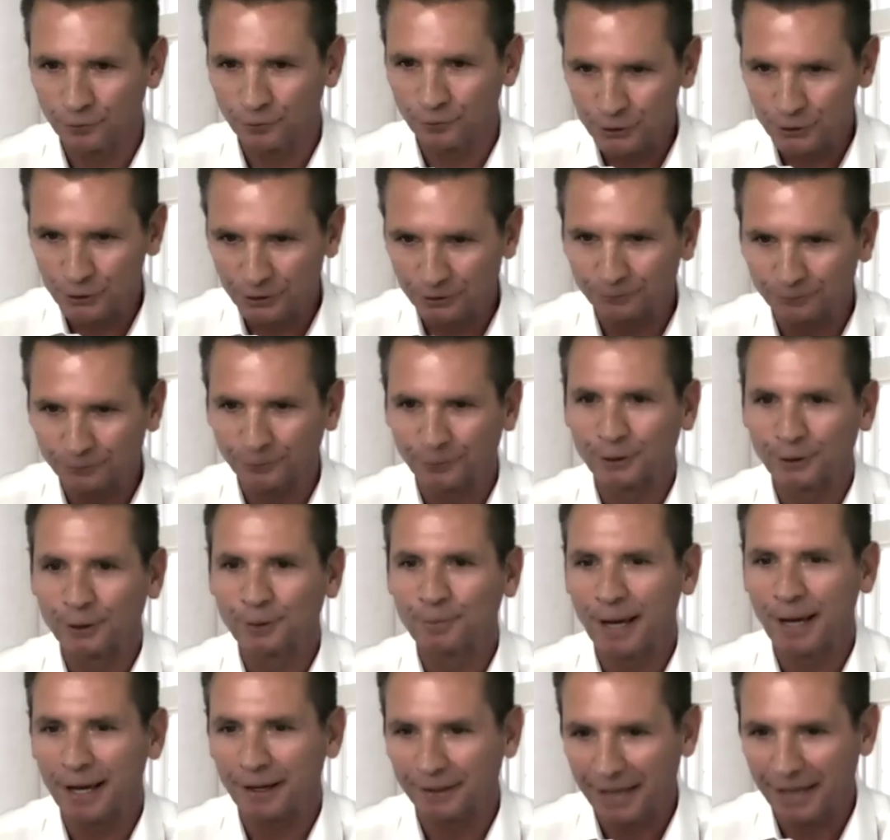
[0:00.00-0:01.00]
children
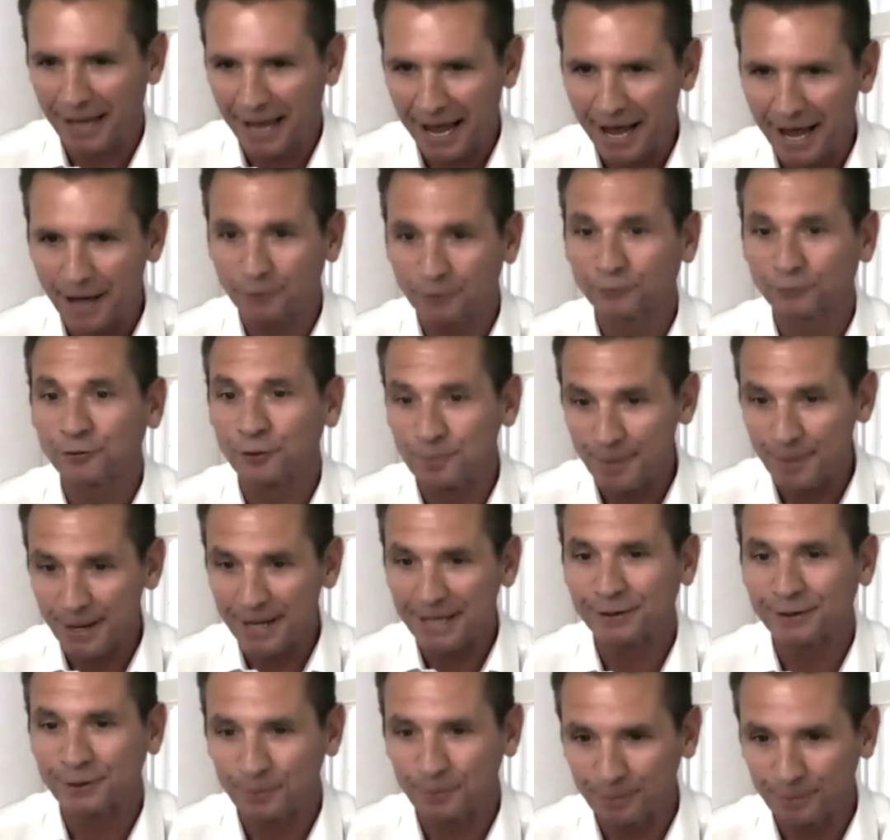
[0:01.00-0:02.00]
about how to
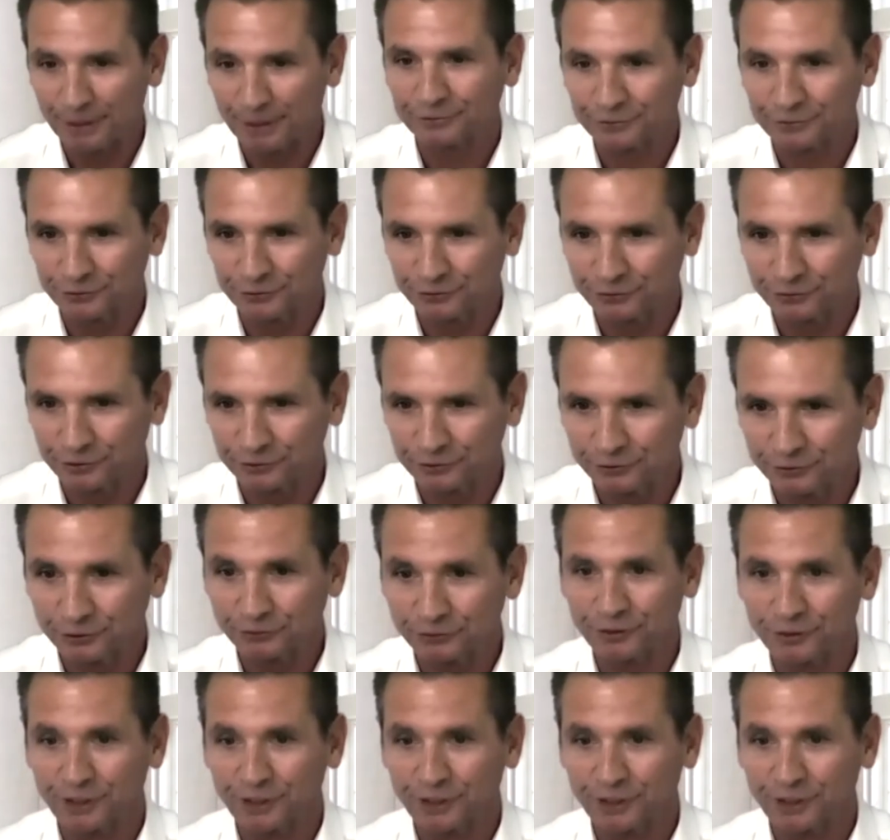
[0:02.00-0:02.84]
make the best decisions.